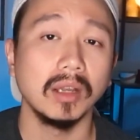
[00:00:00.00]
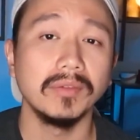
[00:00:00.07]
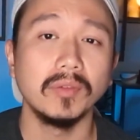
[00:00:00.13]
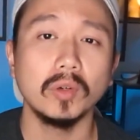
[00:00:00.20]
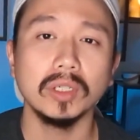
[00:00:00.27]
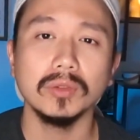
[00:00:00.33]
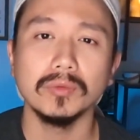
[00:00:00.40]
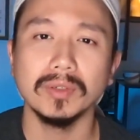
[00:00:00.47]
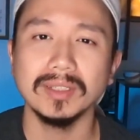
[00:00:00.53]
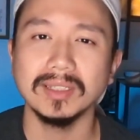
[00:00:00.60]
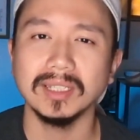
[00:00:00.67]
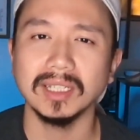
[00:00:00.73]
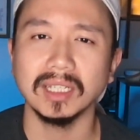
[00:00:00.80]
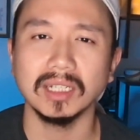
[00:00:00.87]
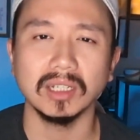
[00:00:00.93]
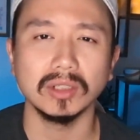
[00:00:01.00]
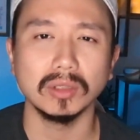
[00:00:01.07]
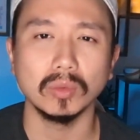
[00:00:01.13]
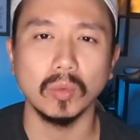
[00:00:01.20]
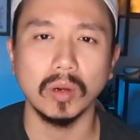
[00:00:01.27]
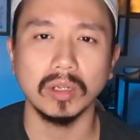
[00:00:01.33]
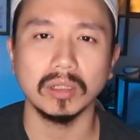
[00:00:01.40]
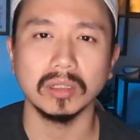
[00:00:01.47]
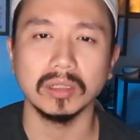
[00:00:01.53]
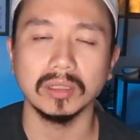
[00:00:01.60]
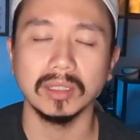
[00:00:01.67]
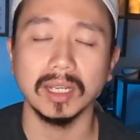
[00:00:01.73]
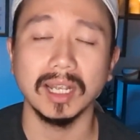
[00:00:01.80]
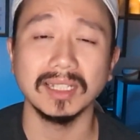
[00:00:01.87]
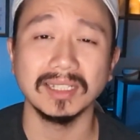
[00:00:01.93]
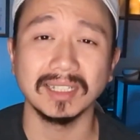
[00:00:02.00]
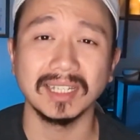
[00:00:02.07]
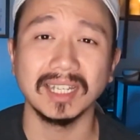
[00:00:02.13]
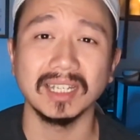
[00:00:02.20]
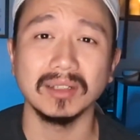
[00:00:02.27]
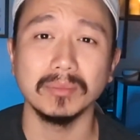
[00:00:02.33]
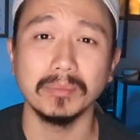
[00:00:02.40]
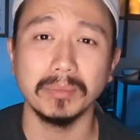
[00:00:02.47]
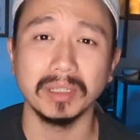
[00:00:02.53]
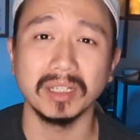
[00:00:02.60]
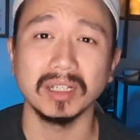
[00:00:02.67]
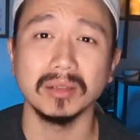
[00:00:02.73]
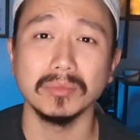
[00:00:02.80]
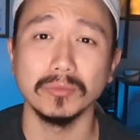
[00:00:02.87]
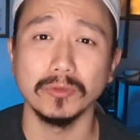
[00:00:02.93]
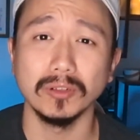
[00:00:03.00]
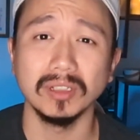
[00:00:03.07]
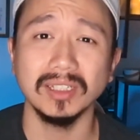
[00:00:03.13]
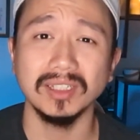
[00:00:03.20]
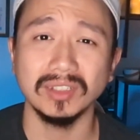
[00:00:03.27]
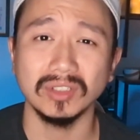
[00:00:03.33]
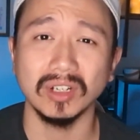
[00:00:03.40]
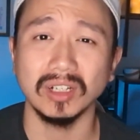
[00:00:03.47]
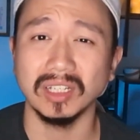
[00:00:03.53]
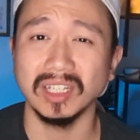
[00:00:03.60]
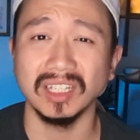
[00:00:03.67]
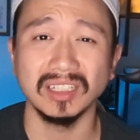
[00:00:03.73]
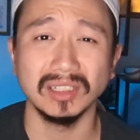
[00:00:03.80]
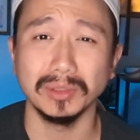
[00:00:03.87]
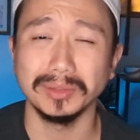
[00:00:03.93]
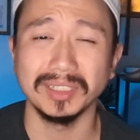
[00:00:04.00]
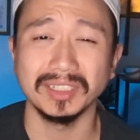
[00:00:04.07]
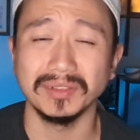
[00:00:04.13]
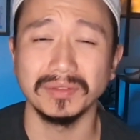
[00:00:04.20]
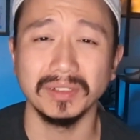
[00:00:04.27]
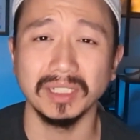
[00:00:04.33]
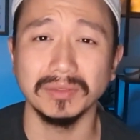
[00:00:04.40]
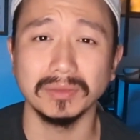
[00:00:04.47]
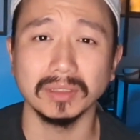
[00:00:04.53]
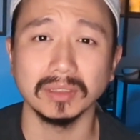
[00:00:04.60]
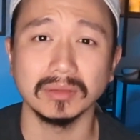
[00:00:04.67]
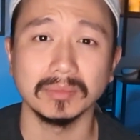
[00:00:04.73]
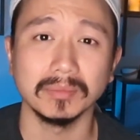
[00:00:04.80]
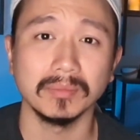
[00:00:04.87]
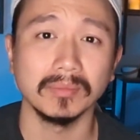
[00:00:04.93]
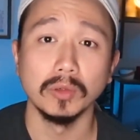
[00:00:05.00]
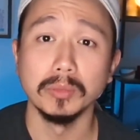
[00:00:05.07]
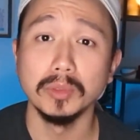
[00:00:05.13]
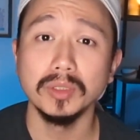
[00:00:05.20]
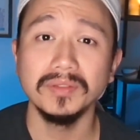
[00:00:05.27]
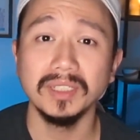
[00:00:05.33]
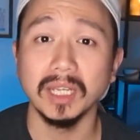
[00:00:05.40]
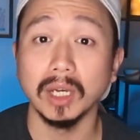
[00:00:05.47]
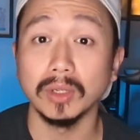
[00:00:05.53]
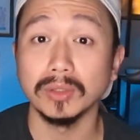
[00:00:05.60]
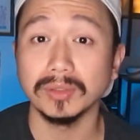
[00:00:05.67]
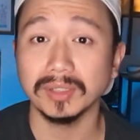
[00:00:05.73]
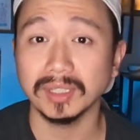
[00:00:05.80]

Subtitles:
Avoid rinsing it underwater as it can become really soggy and lose its flavor. Remove the outer